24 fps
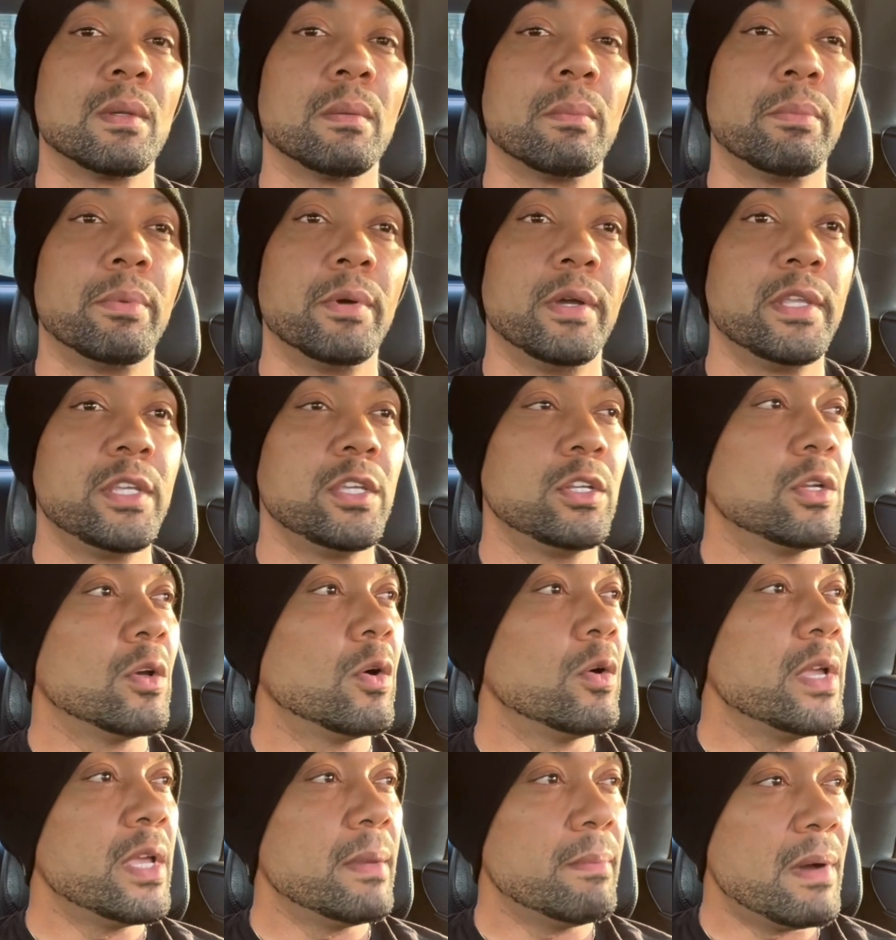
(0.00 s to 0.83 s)
But you
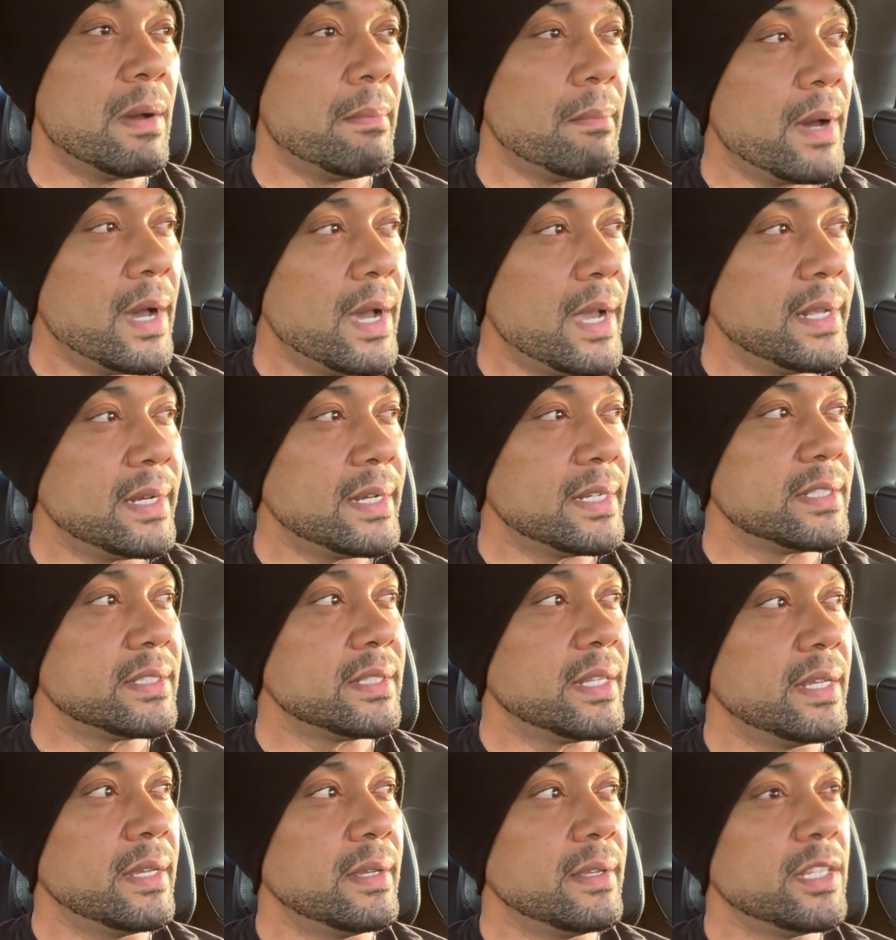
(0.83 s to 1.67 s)
know, in my mind, I
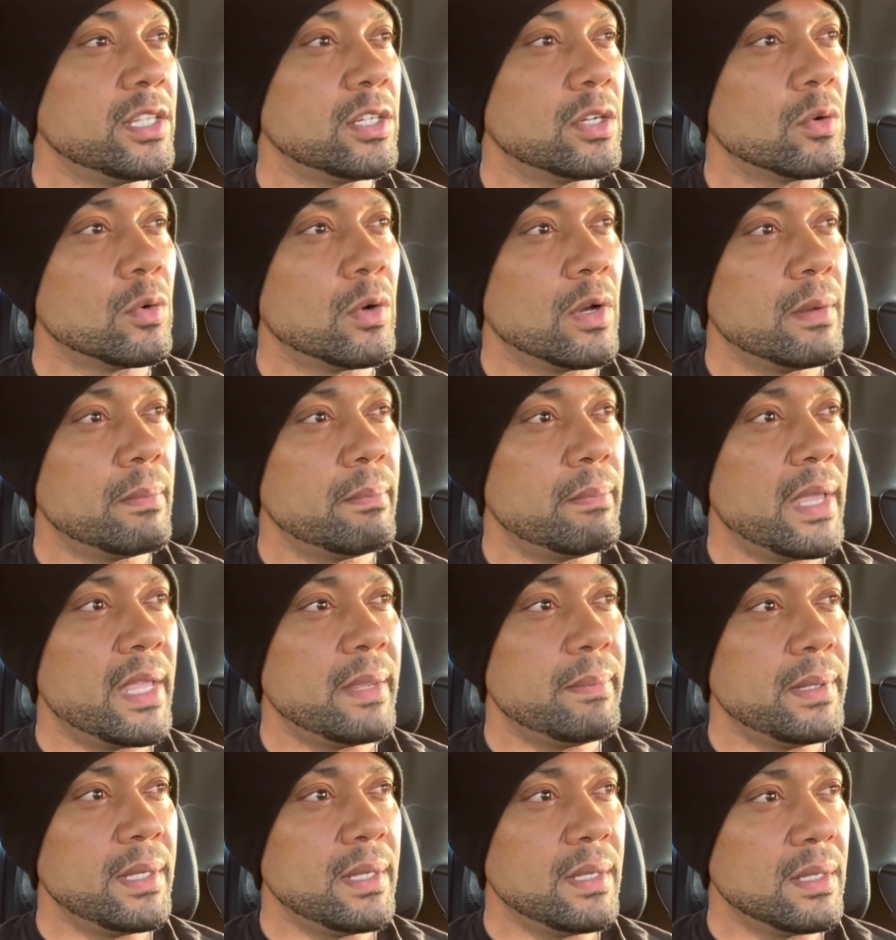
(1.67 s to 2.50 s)
said, you know what,
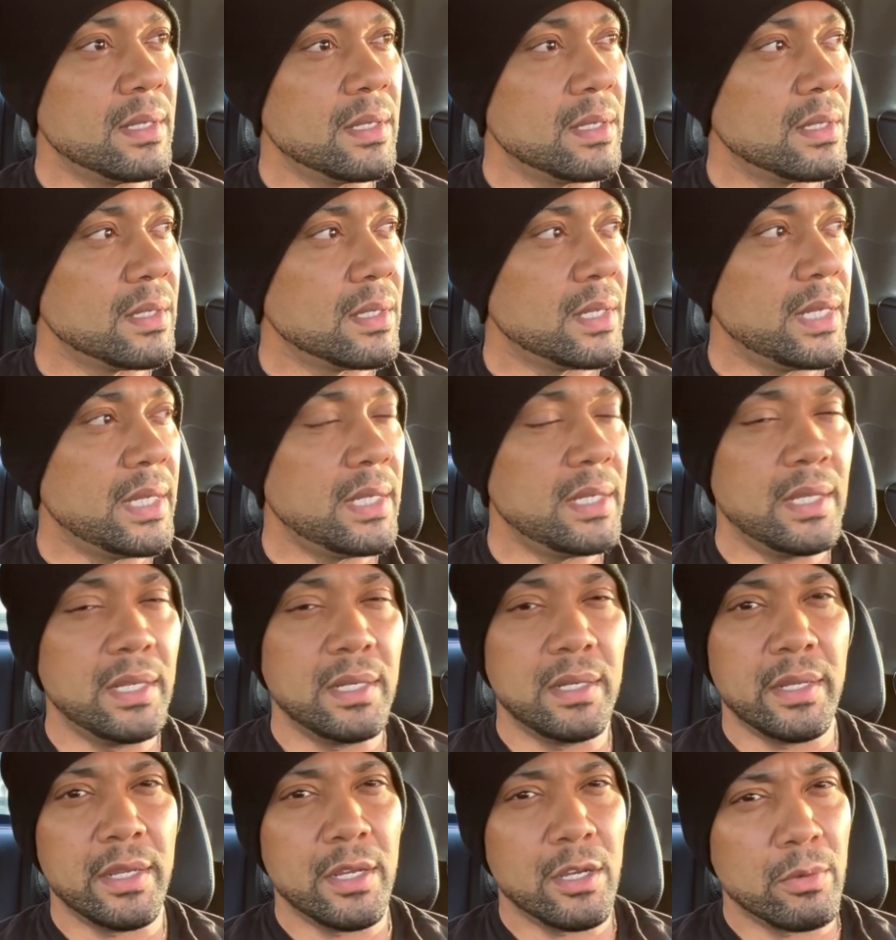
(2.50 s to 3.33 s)
maybe he
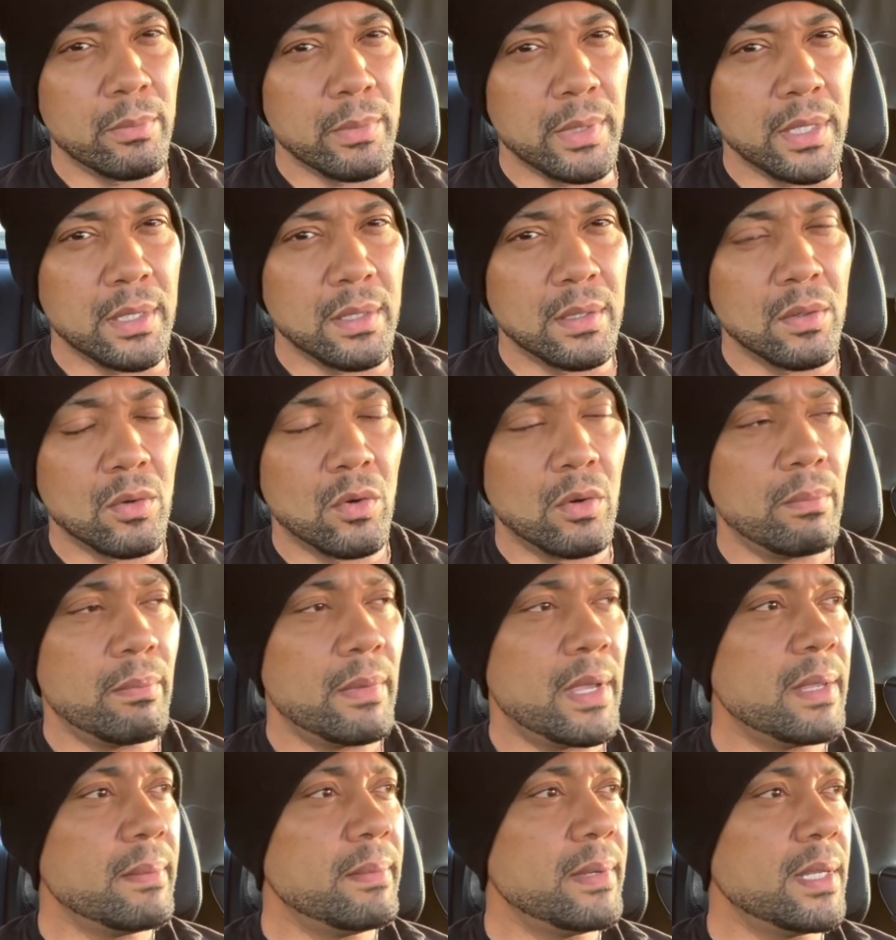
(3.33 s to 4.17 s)
didn't hear me or
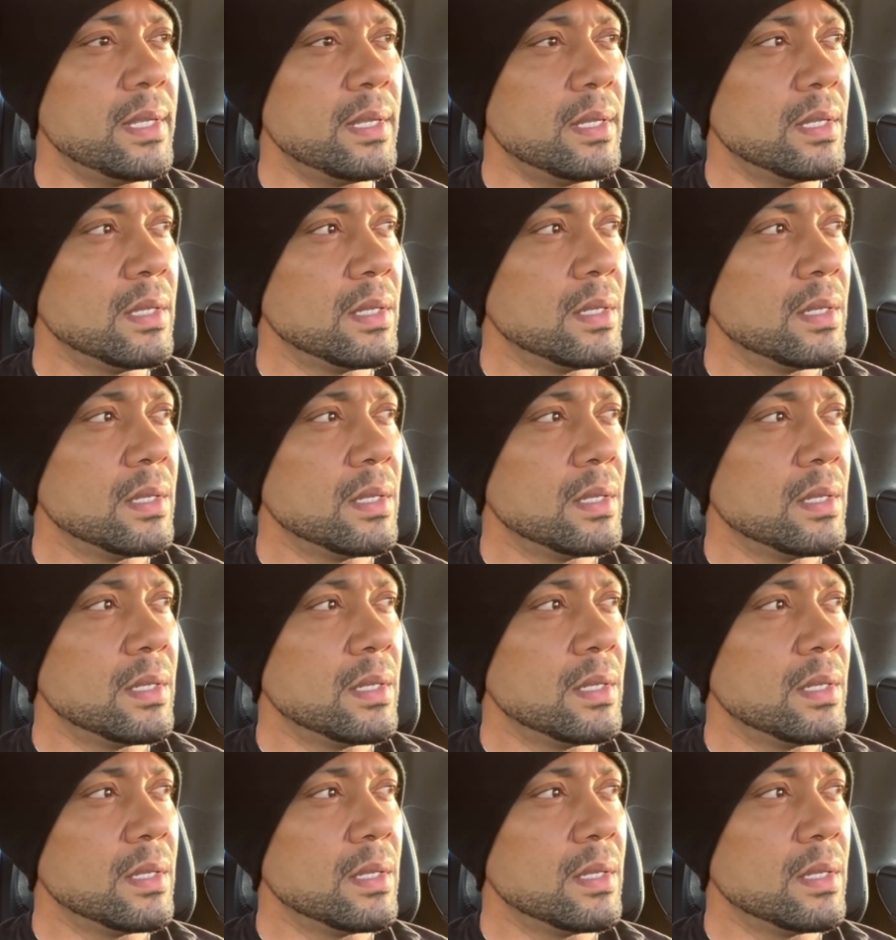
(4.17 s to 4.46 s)
maybe